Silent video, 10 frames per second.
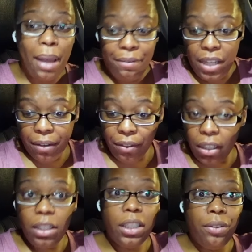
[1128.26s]
I've definitely
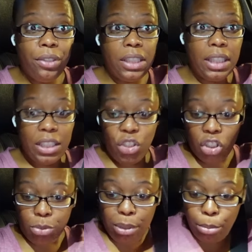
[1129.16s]
delivered to this
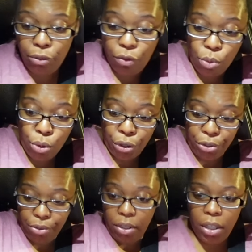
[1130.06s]
gentleman before.
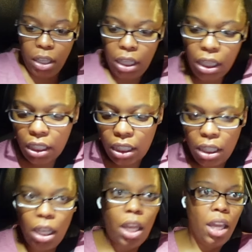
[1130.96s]
And
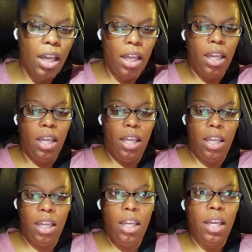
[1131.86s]
he
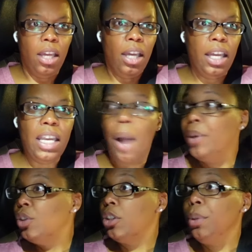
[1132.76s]
he
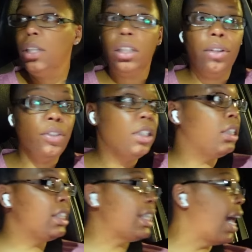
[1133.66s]
always wants me to deliver to
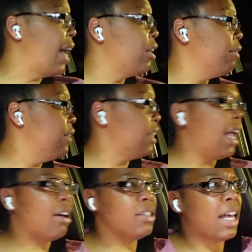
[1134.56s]
the side of his
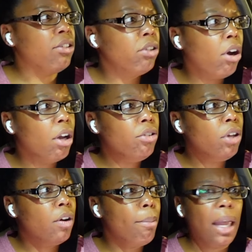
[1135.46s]
house. I don't know. You
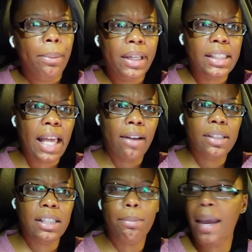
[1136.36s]
know what? Maybe his house
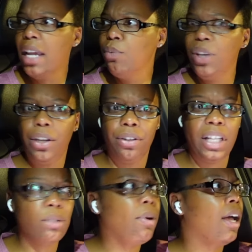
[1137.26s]
is made weird.
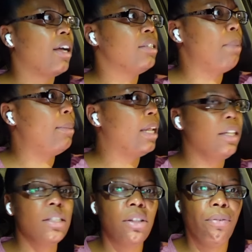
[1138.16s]
That's why. Because maybe that
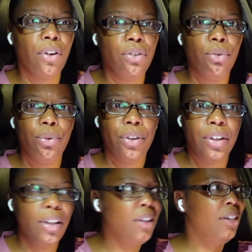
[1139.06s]
is the front door.
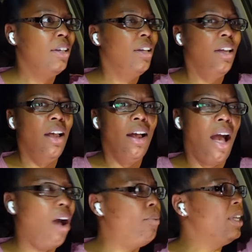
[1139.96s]

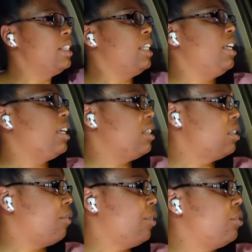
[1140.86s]
I always think, is this
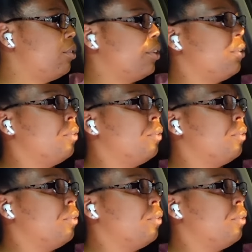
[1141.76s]
the front door?